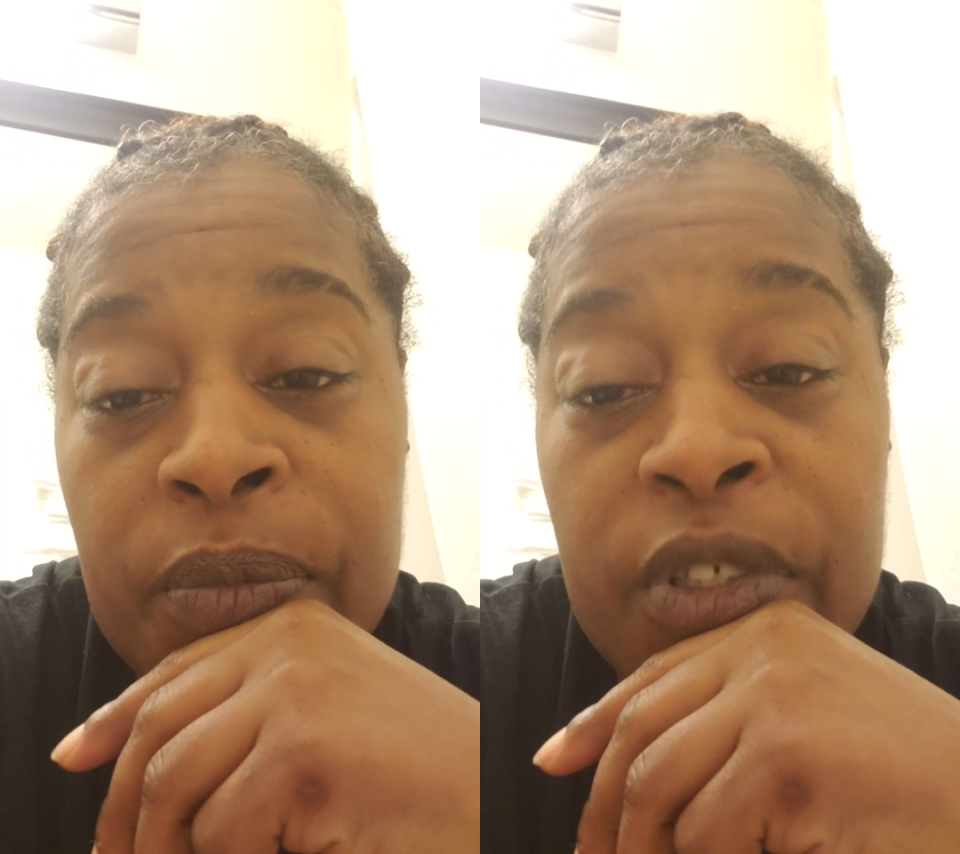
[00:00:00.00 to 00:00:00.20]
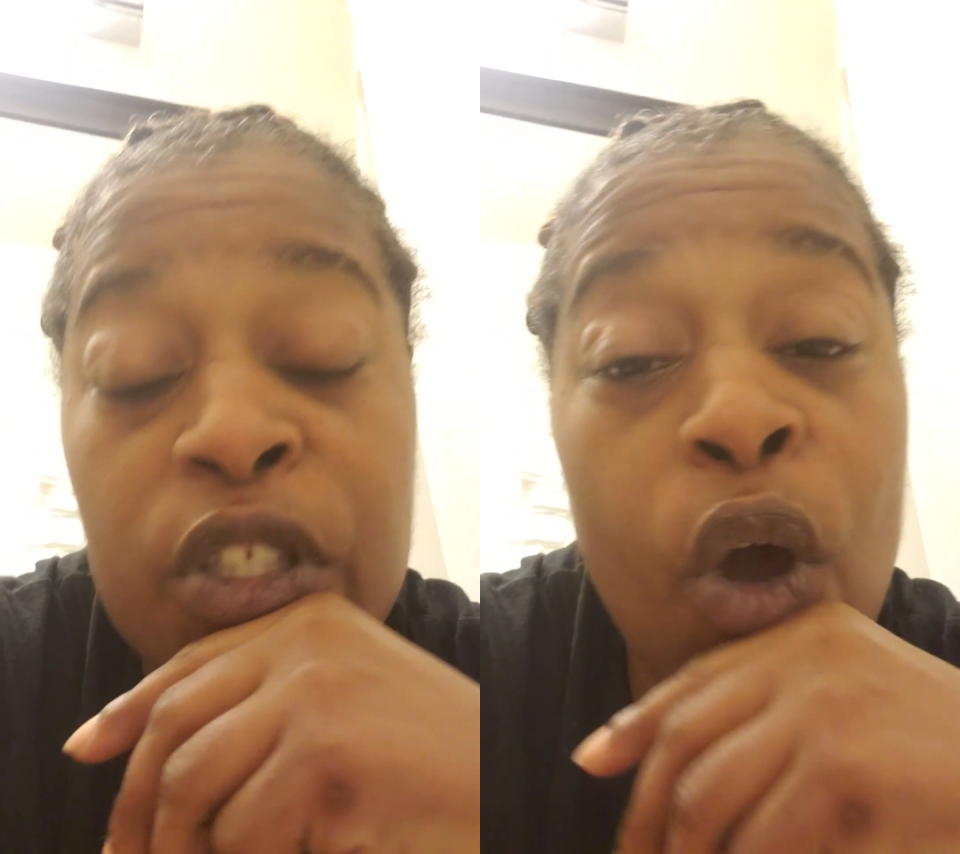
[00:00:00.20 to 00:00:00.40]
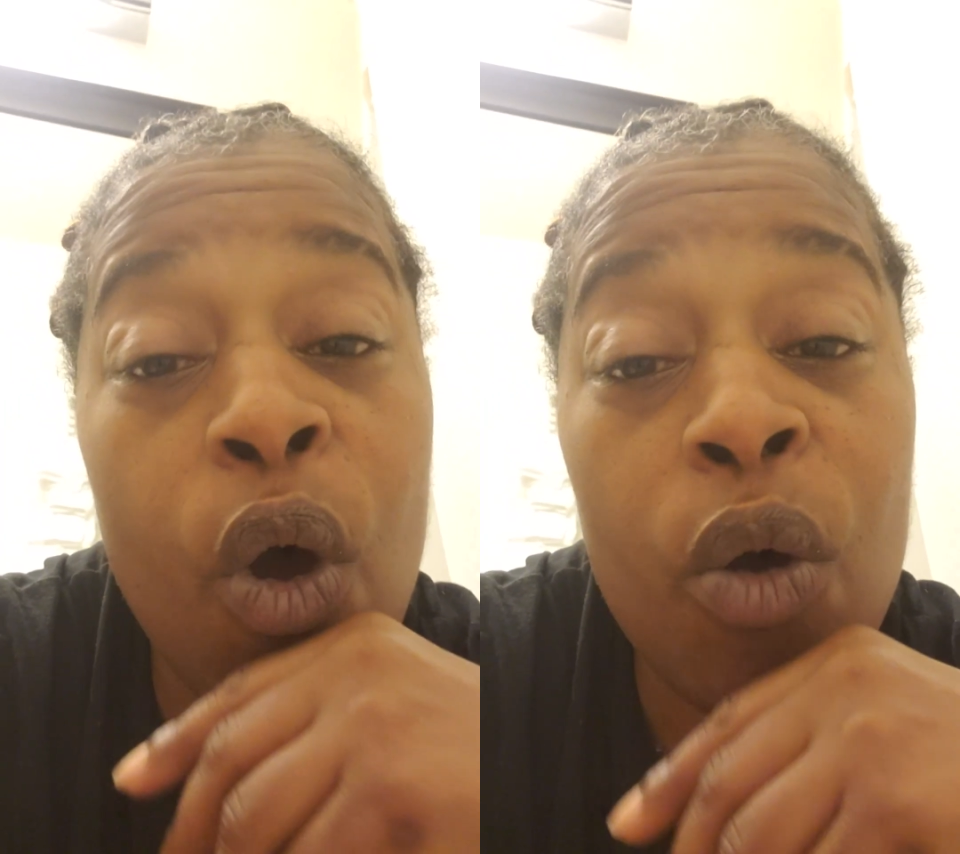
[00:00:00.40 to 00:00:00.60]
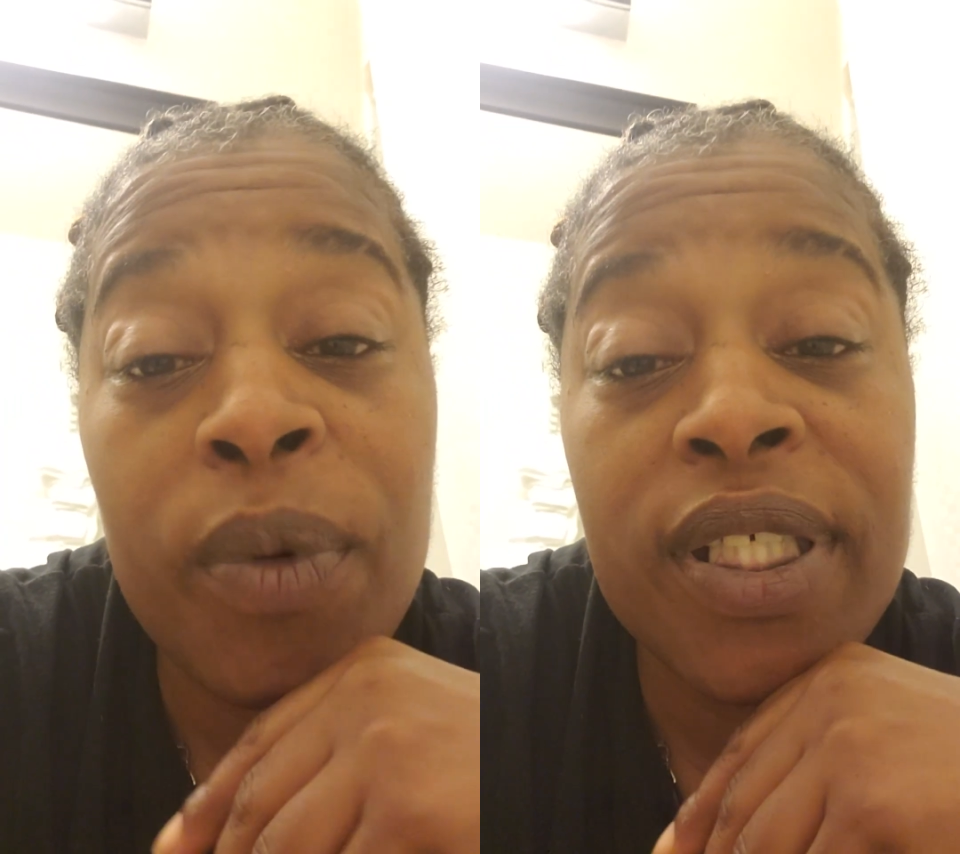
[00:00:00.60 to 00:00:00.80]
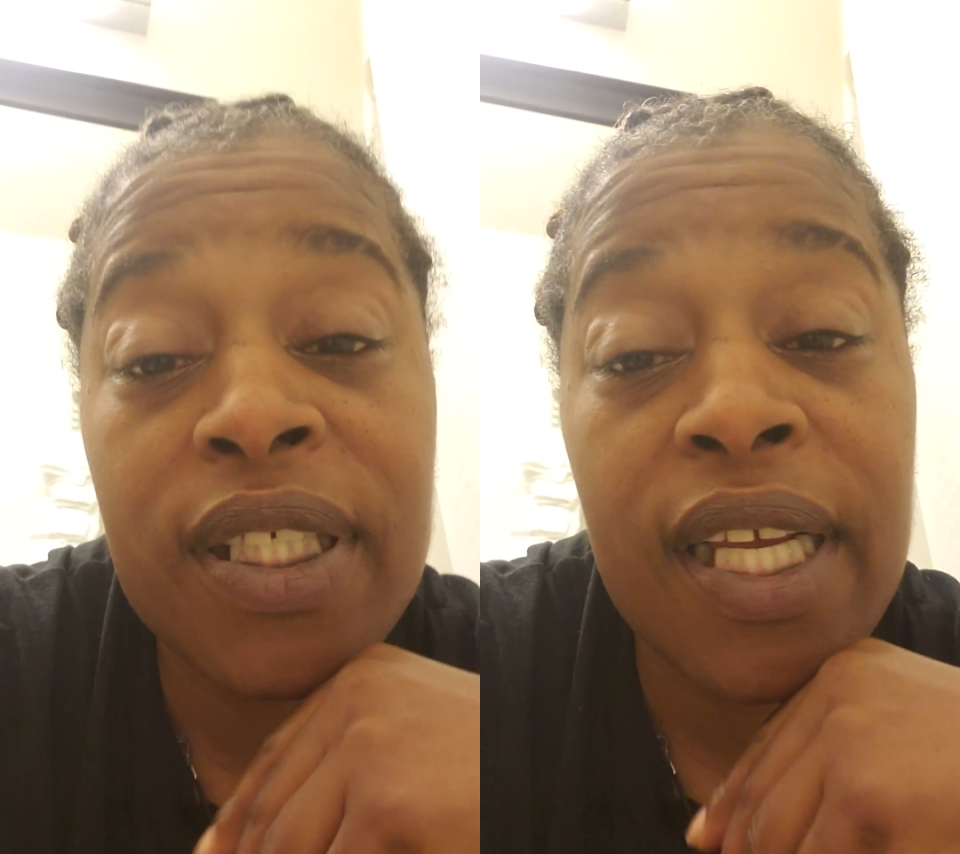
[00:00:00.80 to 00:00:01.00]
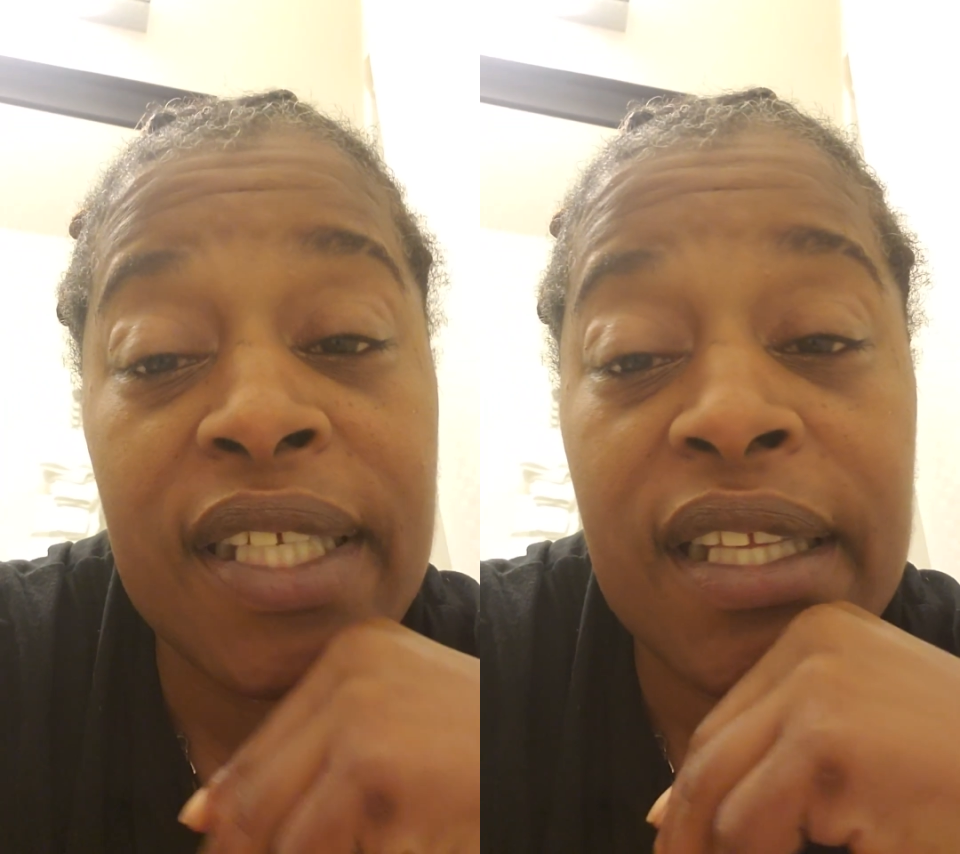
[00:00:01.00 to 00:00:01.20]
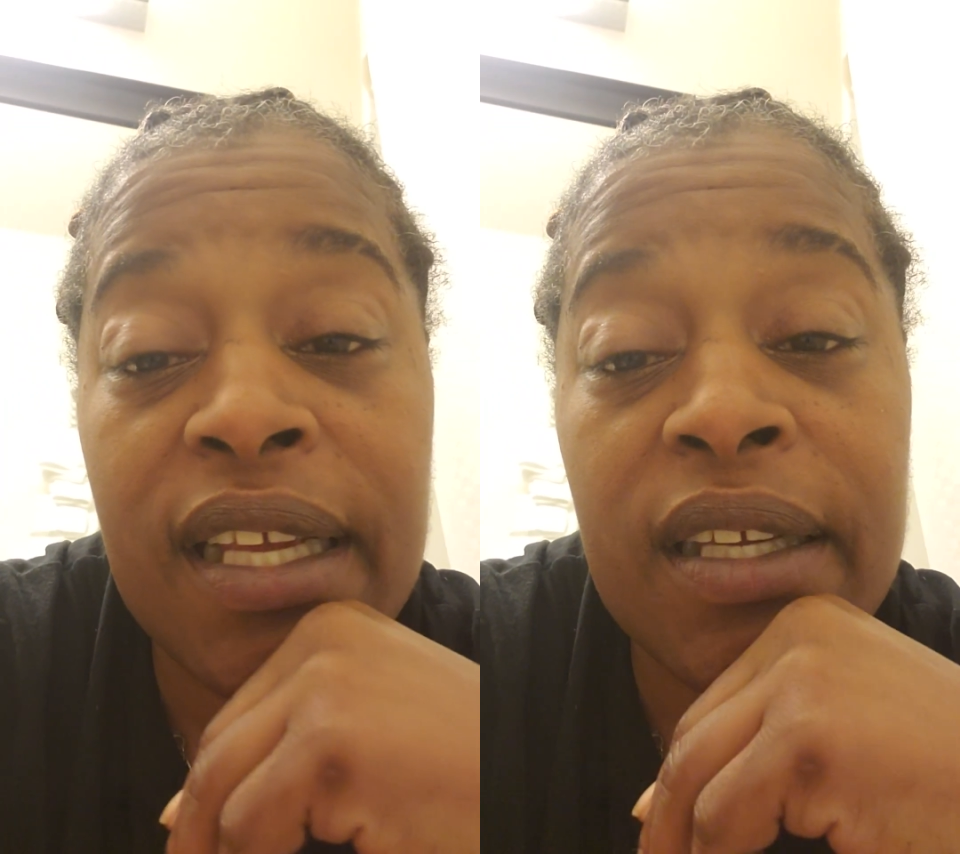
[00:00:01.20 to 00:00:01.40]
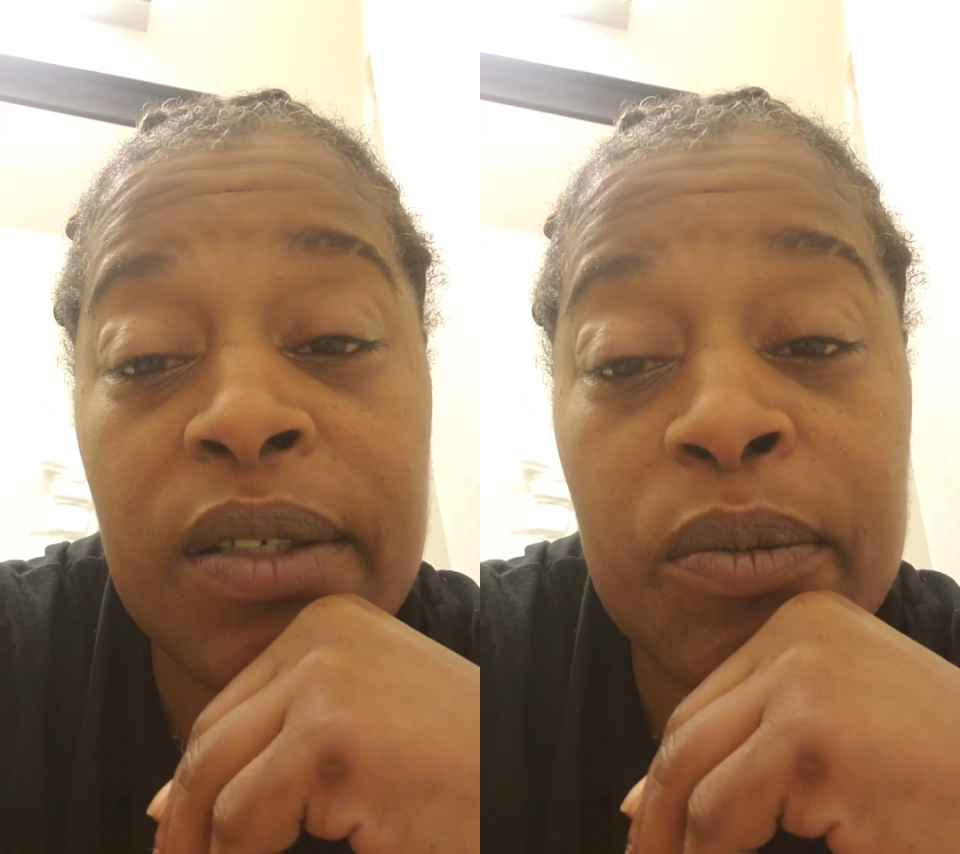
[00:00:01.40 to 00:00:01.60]
It's always like
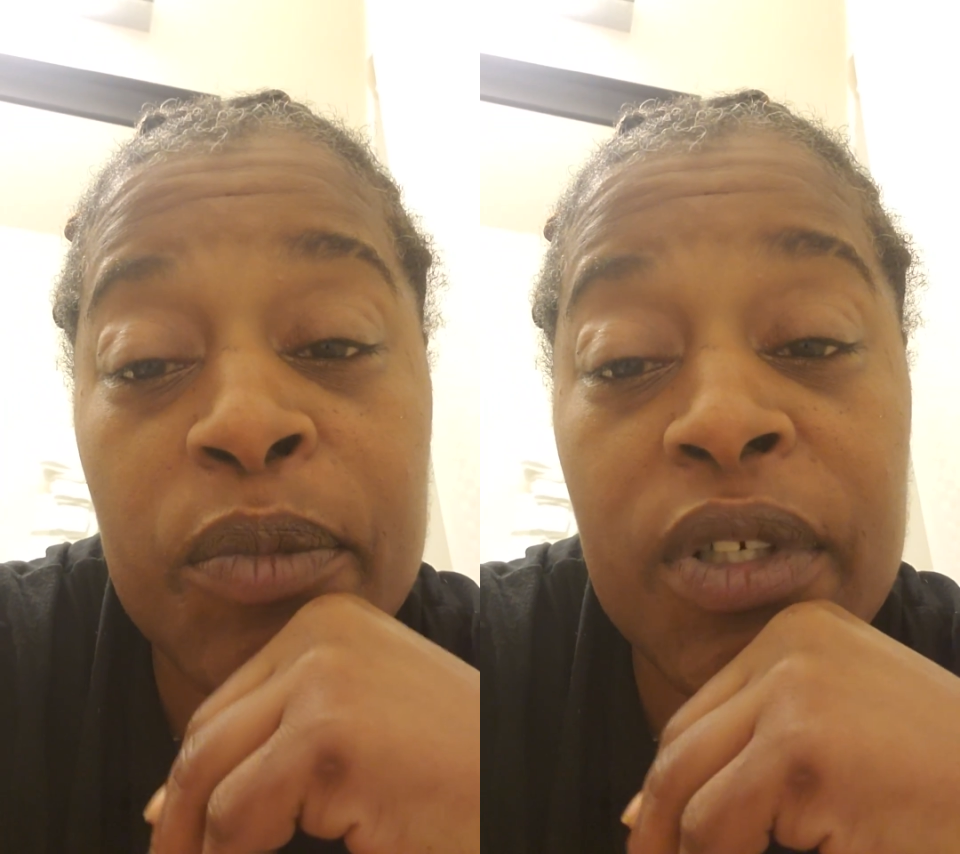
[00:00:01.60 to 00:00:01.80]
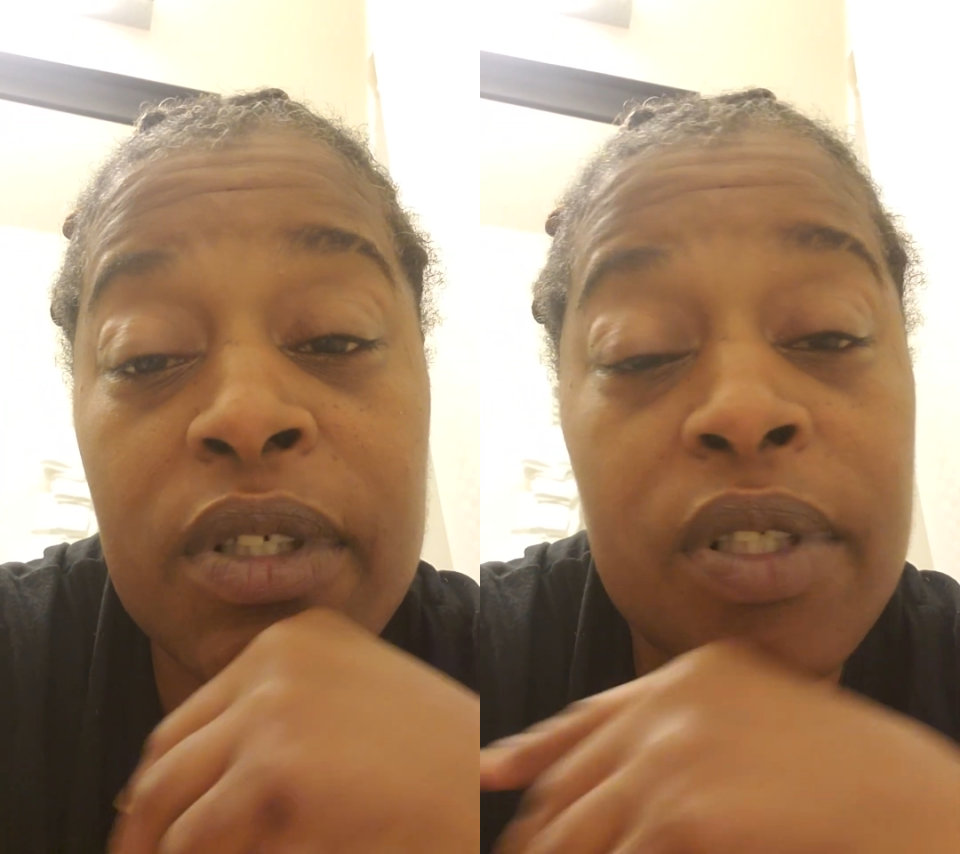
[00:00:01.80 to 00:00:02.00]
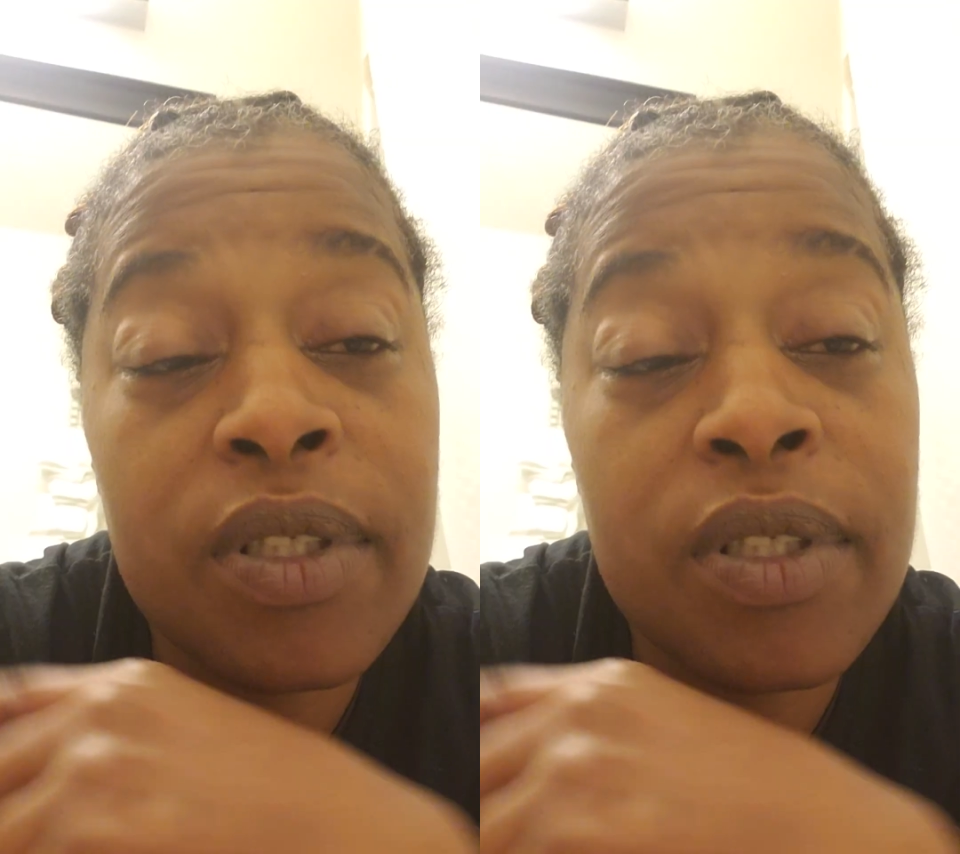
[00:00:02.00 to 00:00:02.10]
that, but